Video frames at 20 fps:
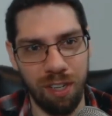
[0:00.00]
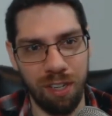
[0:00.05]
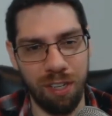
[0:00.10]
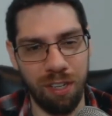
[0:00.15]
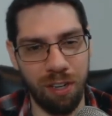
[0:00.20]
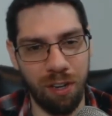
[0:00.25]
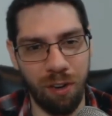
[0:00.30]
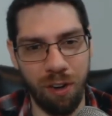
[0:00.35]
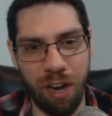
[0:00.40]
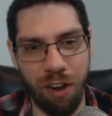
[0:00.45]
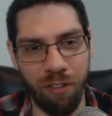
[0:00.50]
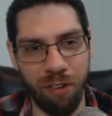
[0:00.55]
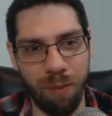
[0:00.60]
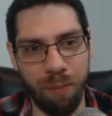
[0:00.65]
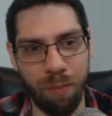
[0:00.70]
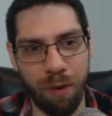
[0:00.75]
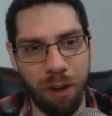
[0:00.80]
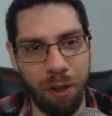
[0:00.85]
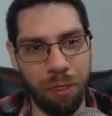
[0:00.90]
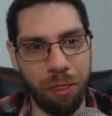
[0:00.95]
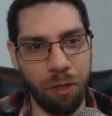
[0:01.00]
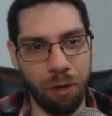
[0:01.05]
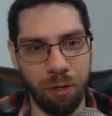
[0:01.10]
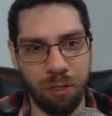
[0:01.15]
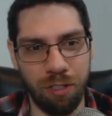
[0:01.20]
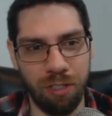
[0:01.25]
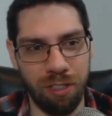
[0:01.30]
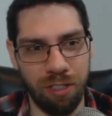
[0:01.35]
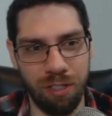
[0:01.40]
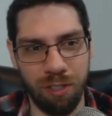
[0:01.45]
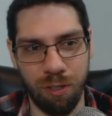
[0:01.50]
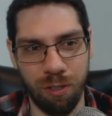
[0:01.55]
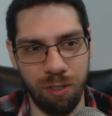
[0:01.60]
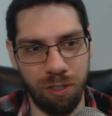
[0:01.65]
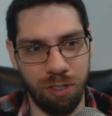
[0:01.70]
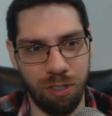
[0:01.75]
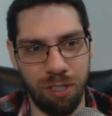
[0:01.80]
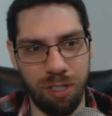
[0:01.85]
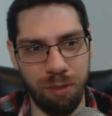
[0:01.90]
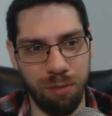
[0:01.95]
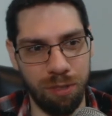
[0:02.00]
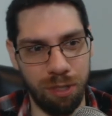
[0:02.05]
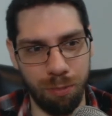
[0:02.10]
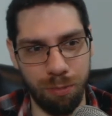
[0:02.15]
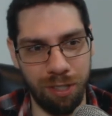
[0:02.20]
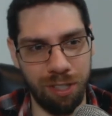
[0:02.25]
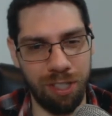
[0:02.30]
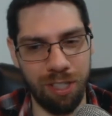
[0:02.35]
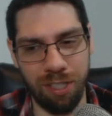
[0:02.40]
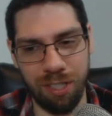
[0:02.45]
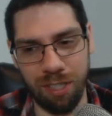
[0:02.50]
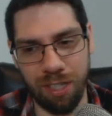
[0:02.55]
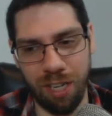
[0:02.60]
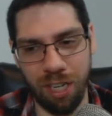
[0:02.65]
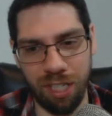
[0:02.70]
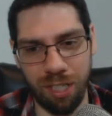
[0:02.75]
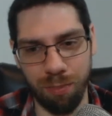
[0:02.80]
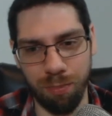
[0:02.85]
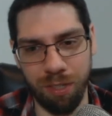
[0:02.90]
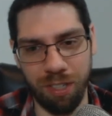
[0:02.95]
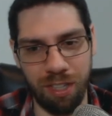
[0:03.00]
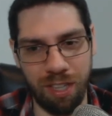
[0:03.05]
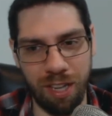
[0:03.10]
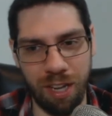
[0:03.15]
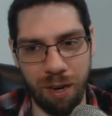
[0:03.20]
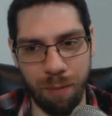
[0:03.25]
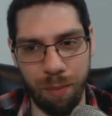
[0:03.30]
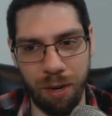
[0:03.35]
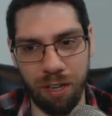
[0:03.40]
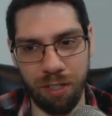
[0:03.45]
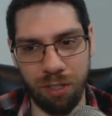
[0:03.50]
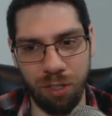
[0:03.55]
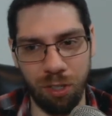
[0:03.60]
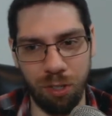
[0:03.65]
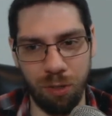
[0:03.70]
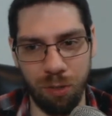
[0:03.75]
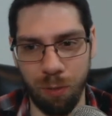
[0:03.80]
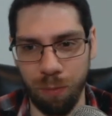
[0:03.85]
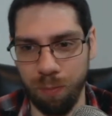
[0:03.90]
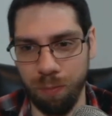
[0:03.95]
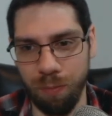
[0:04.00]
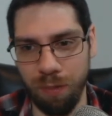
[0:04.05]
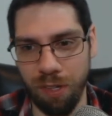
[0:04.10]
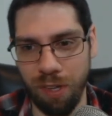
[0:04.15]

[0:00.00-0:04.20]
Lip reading: Every month there seems to be these announcements that amount to